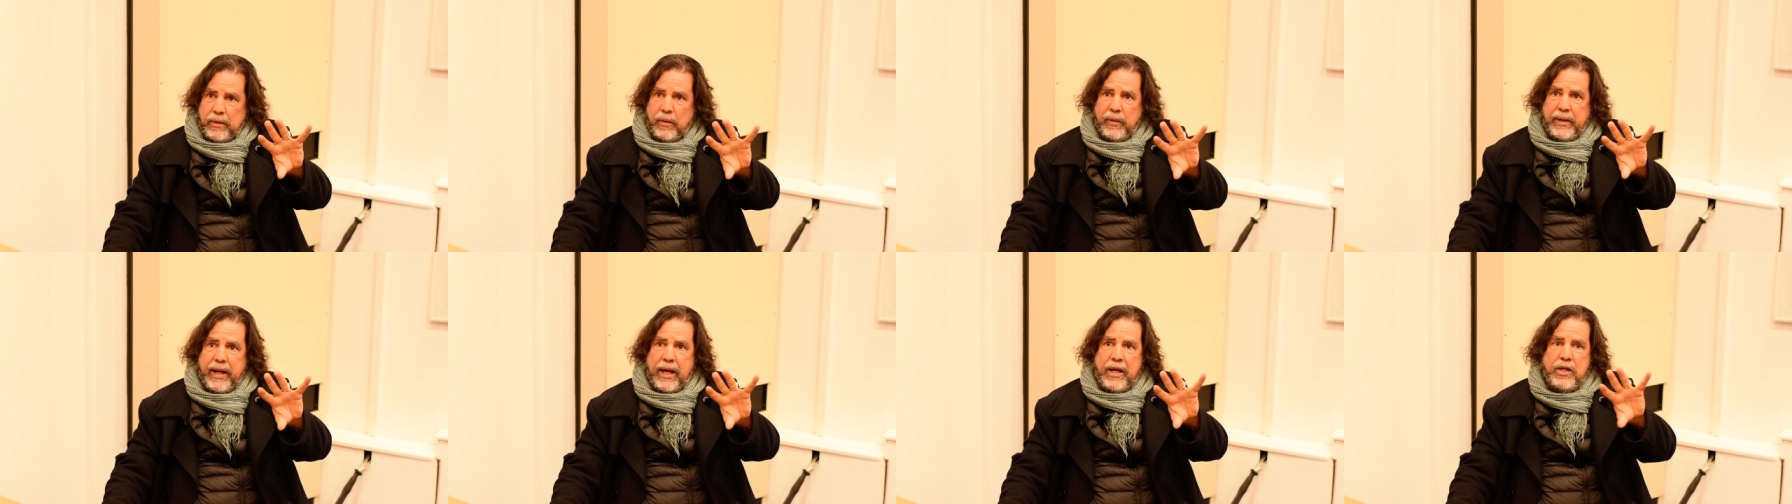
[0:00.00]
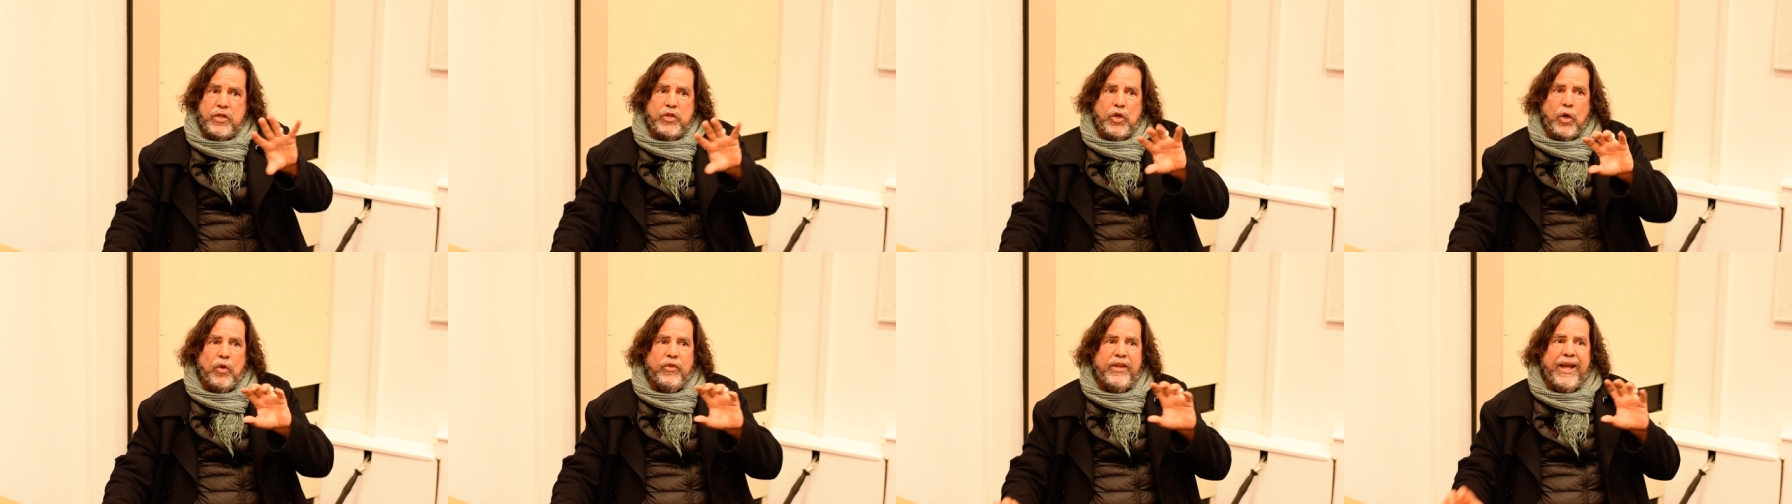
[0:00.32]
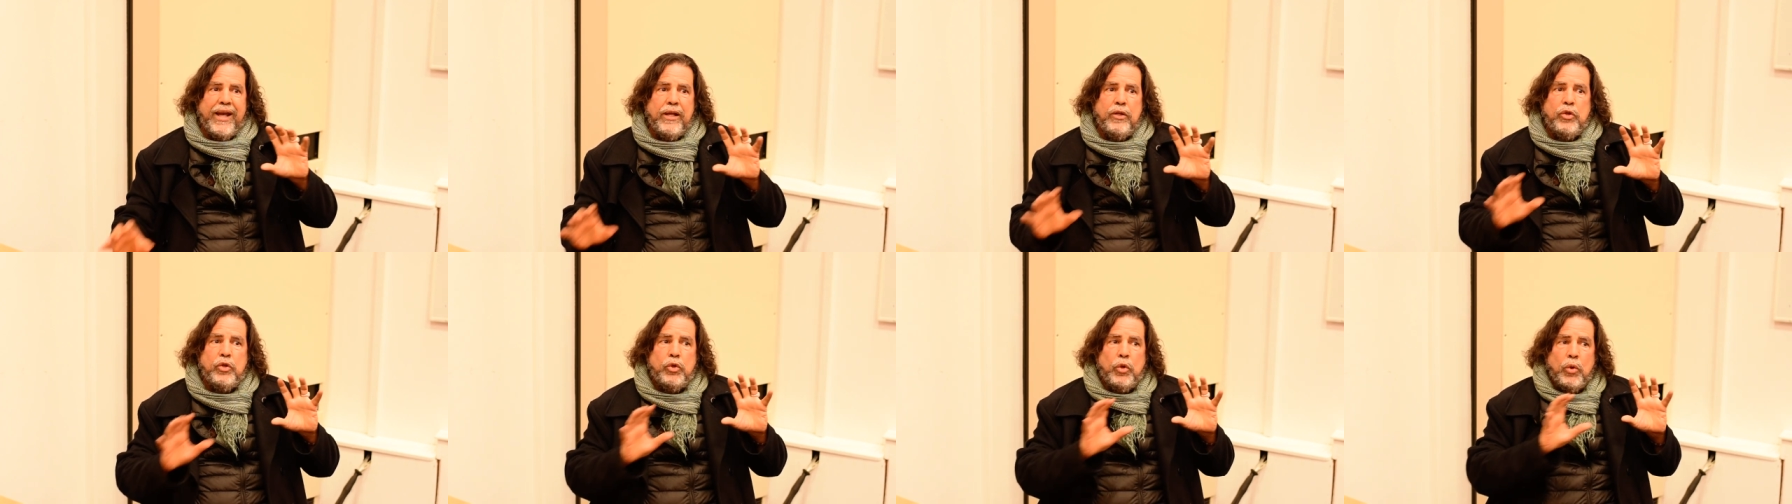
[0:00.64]
Okay, so
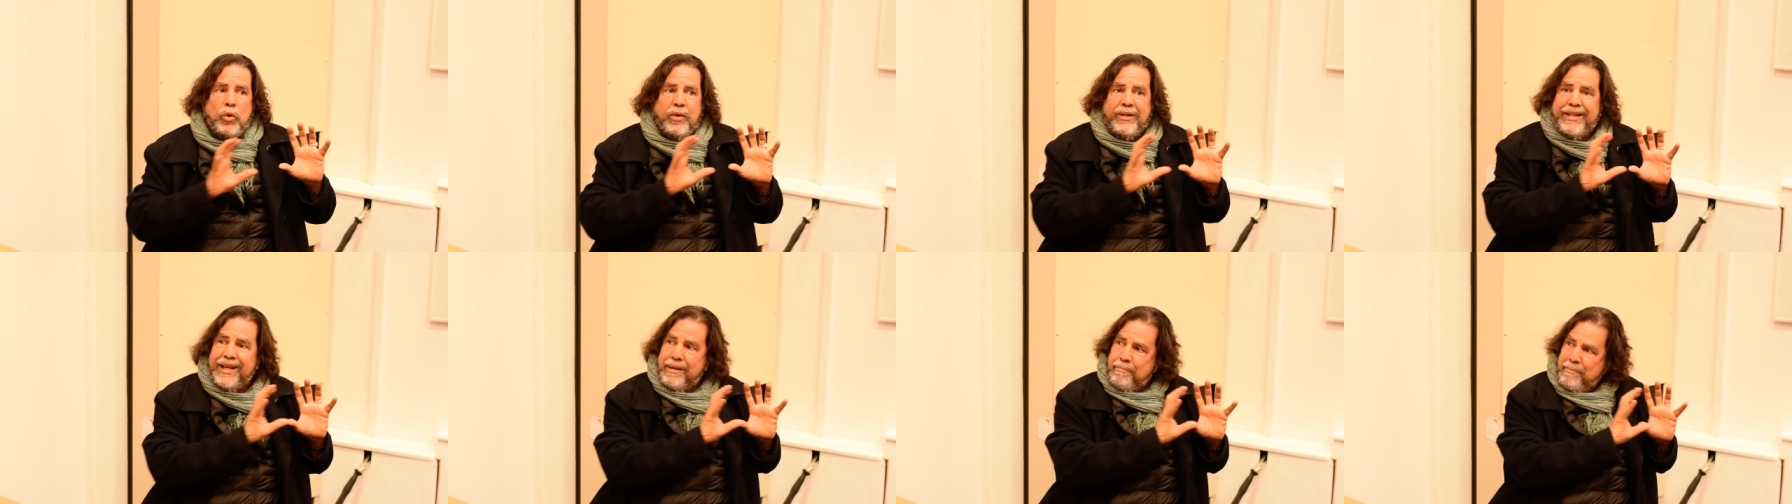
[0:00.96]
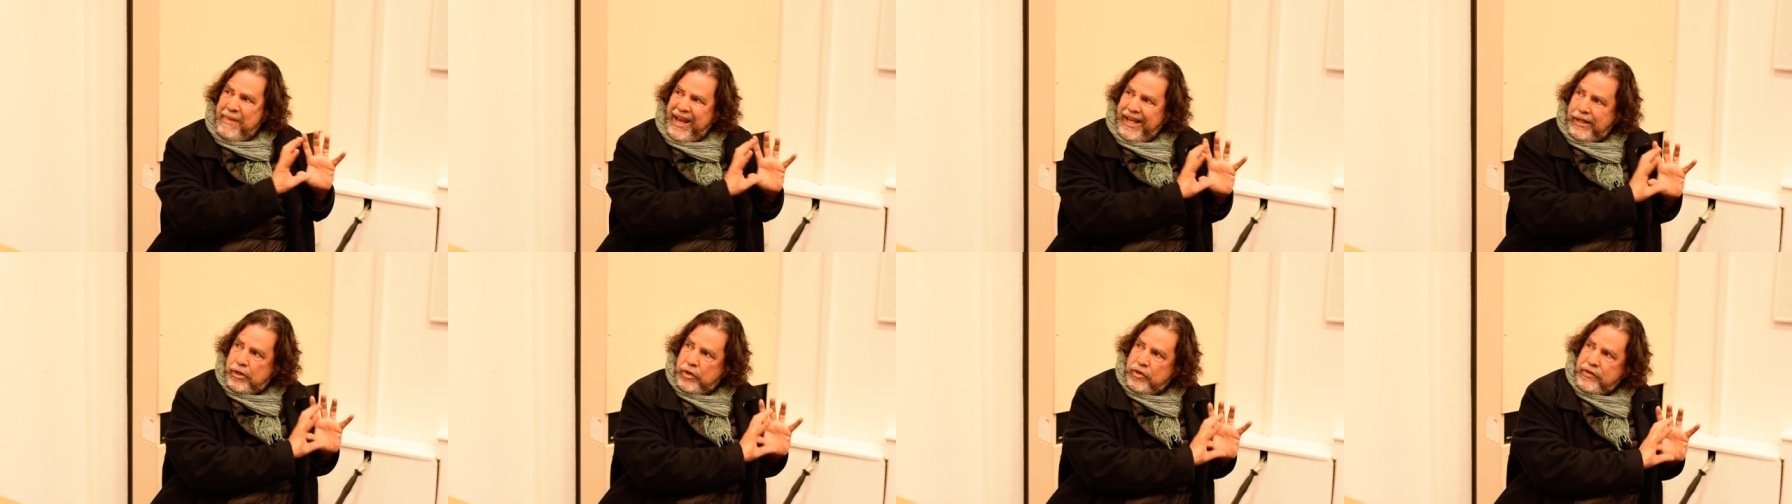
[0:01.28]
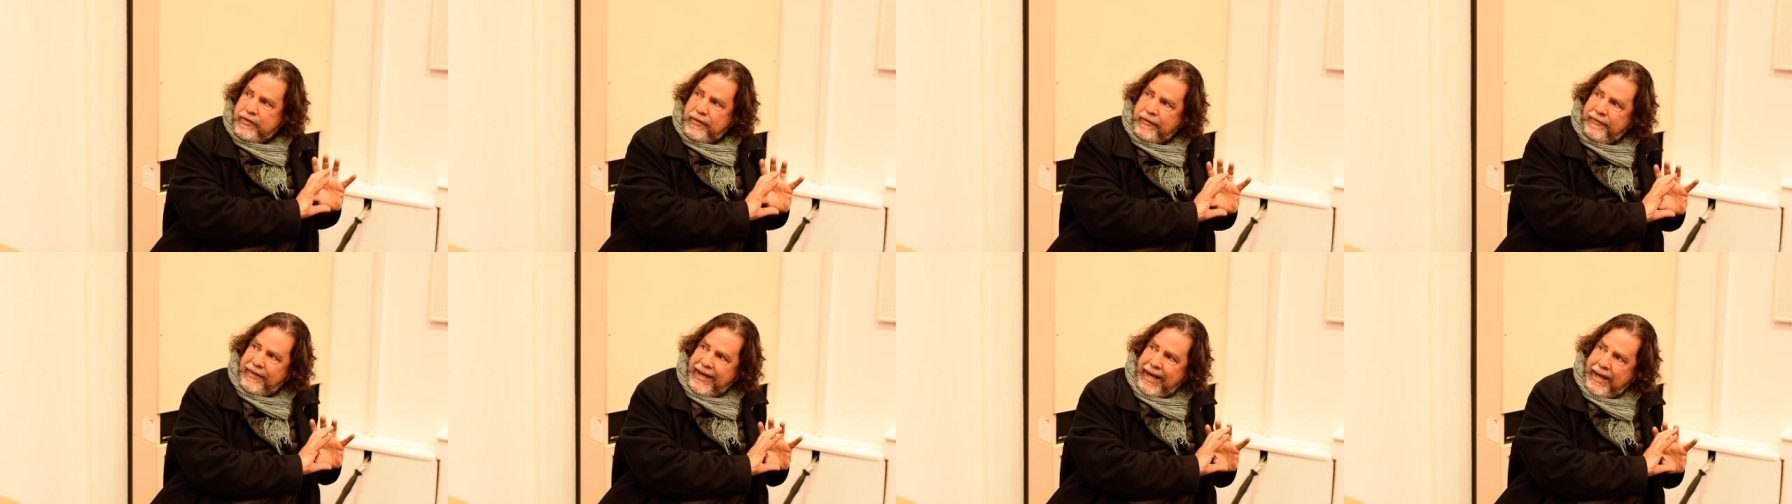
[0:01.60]
they took the
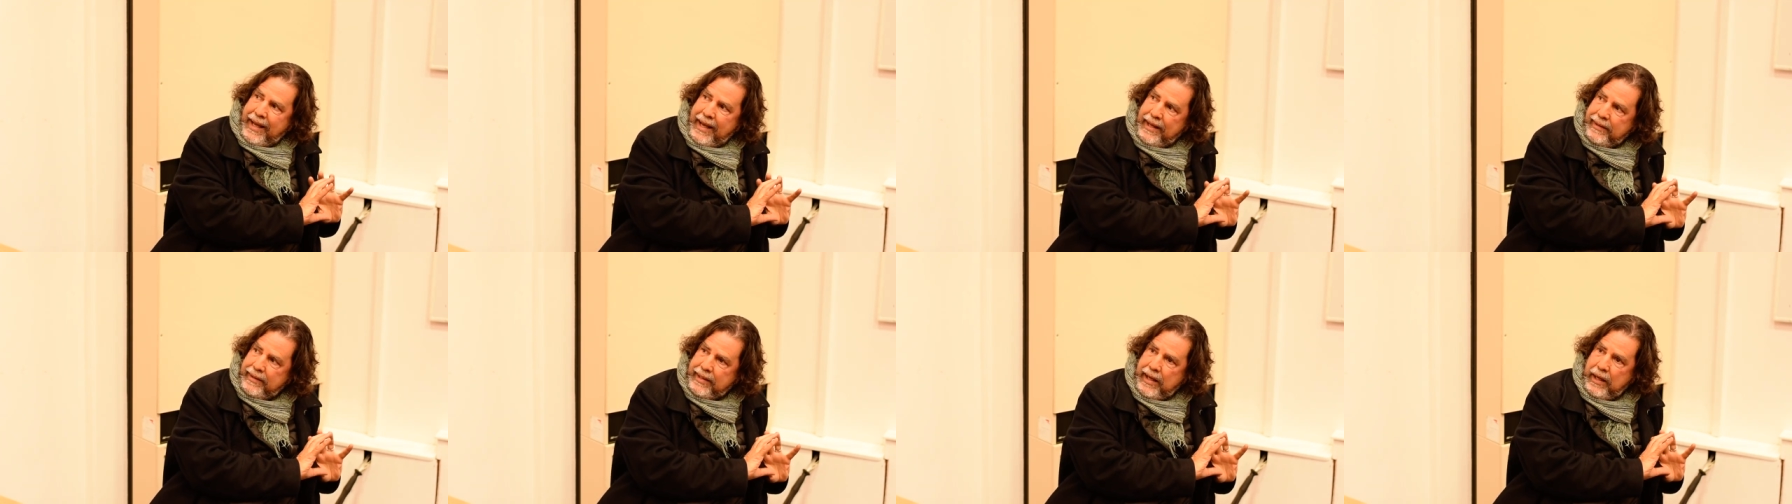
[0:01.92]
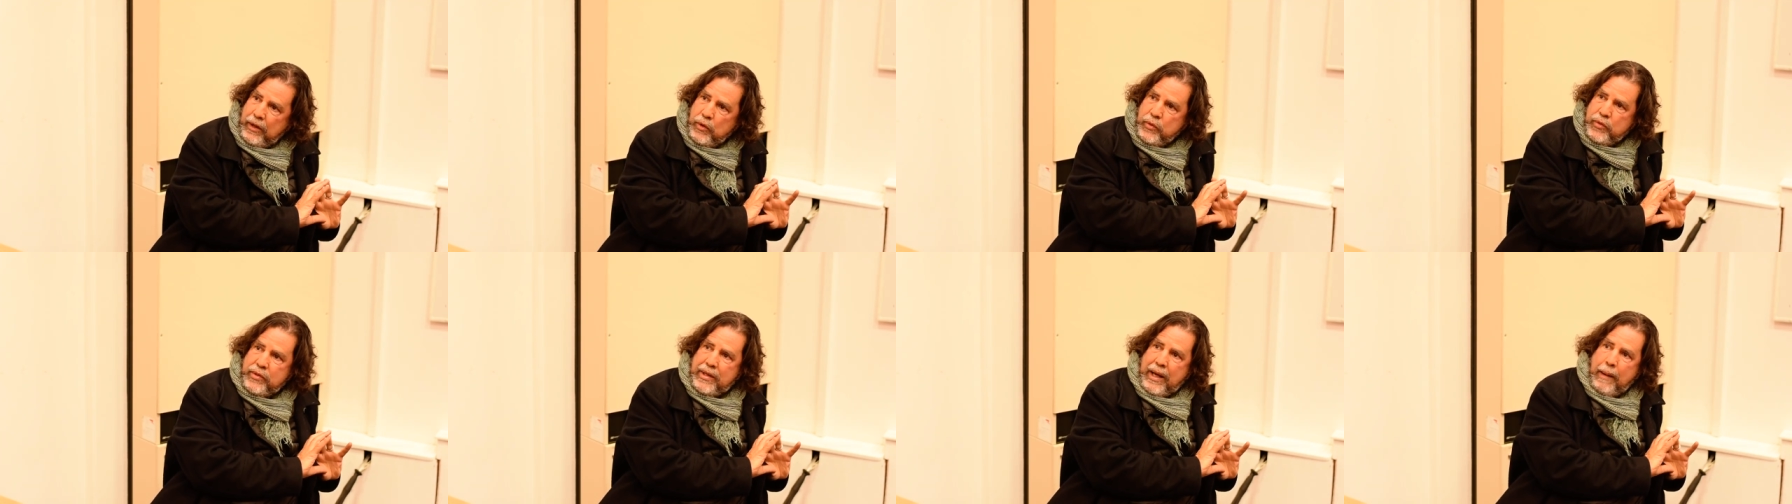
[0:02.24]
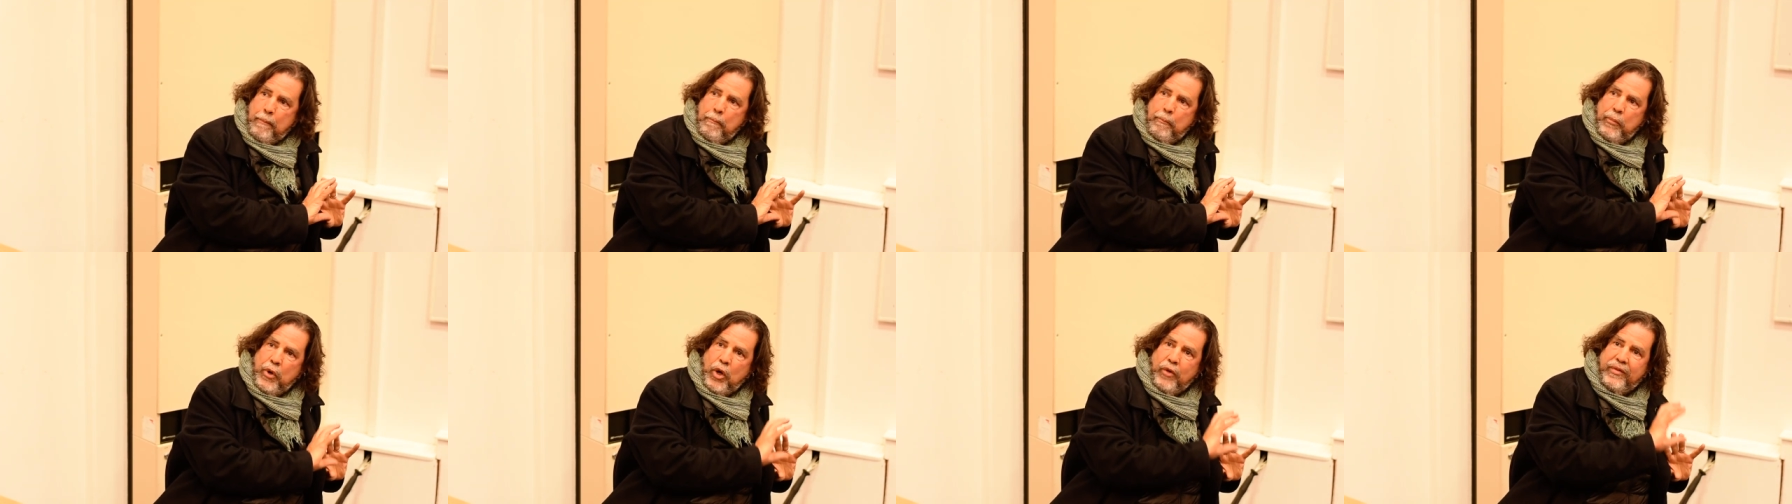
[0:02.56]
methods of Al-Andalus
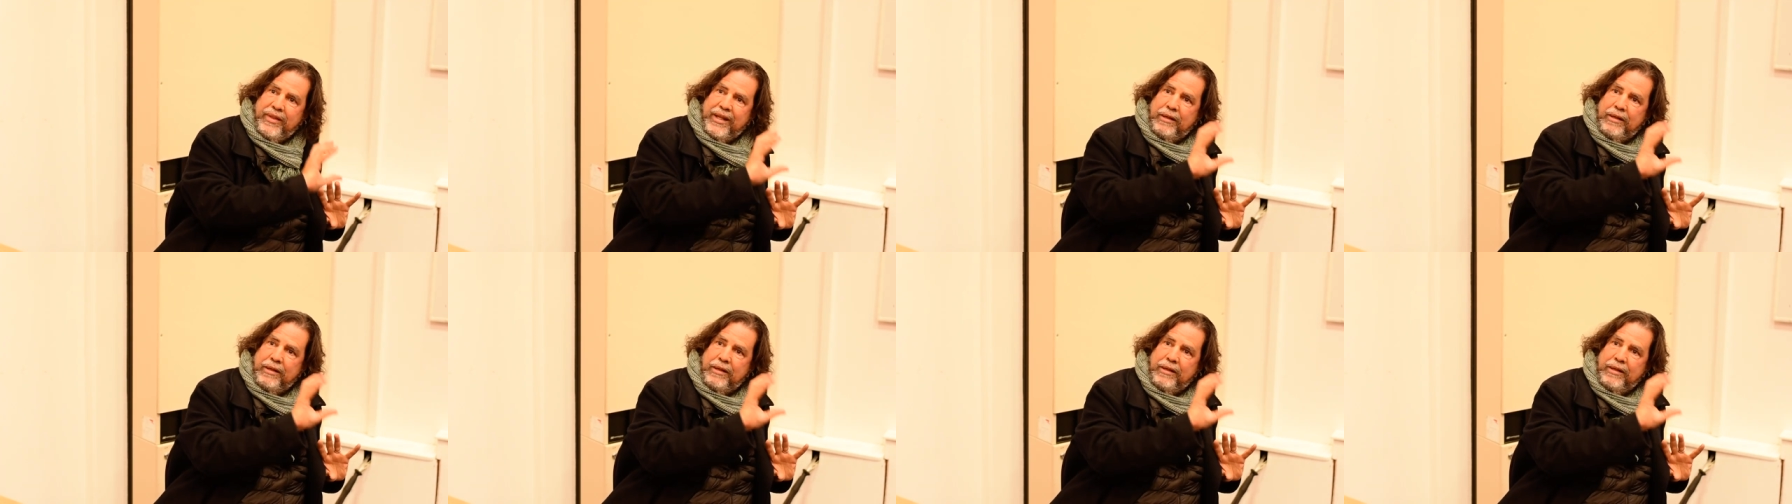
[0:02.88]
and brought